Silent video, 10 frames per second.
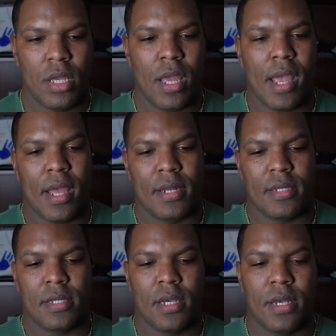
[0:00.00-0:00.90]
And
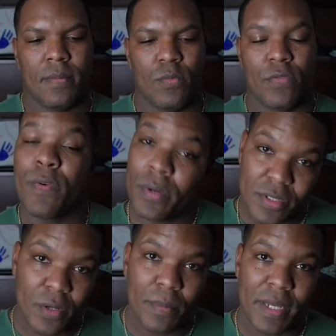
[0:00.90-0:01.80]
focus
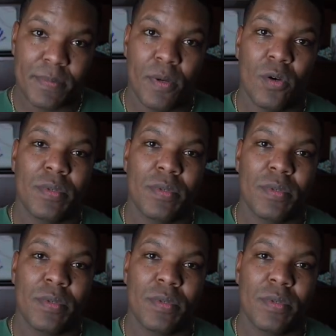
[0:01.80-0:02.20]
on baseball.